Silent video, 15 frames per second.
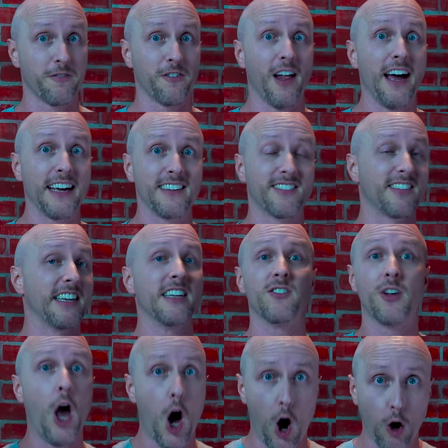flying
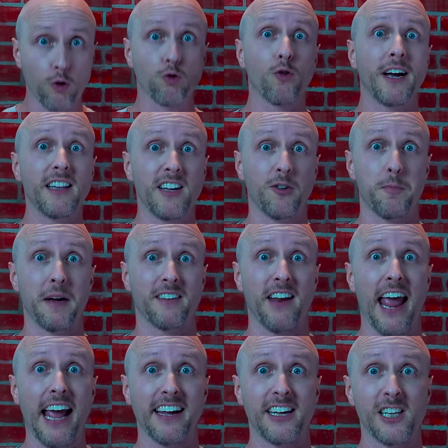scenes are really
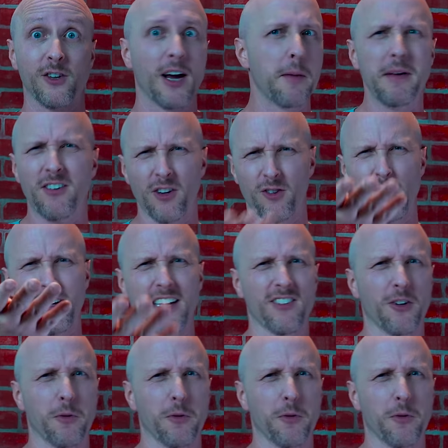spectacular. I mean, just look at